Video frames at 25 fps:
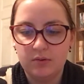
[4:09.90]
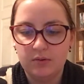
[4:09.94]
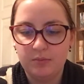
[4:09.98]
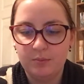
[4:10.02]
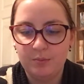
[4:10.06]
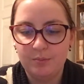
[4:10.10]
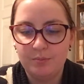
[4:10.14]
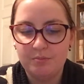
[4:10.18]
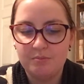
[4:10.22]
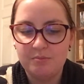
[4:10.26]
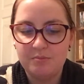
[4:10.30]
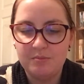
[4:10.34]

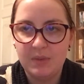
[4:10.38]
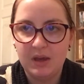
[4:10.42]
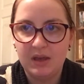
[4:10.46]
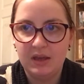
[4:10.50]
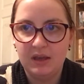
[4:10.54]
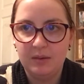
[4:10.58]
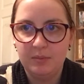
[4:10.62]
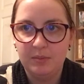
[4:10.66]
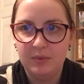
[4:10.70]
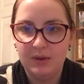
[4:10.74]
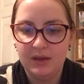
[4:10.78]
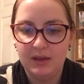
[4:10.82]

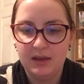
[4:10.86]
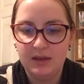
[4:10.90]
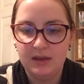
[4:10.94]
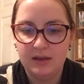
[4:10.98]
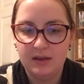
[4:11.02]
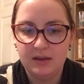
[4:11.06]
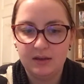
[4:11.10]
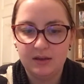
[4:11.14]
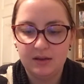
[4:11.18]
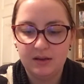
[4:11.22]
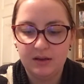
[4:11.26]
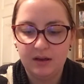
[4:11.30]
maybe
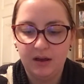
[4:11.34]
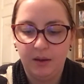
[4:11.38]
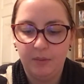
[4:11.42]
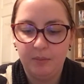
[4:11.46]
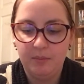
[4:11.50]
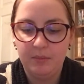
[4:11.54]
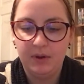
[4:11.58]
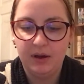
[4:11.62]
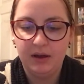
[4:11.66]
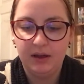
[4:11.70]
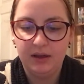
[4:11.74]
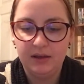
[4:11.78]
I
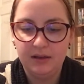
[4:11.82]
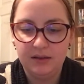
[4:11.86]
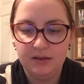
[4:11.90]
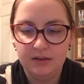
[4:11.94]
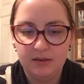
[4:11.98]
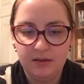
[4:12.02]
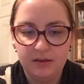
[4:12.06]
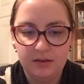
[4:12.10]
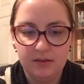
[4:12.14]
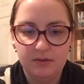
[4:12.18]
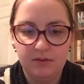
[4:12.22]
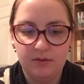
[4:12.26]
might
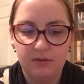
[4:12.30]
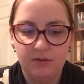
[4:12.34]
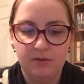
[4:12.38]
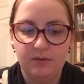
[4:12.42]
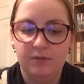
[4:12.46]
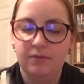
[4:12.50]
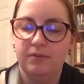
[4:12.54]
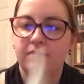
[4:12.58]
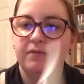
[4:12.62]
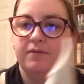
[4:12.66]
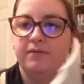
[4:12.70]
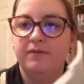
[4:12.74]
do
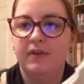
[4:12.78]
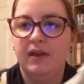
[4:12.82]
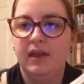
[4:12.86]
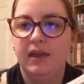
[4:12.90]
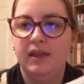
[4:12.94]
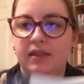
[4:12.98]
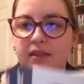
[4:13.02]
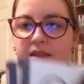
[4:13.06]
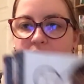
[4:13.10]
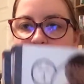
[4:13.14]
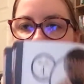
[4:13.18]
Finn.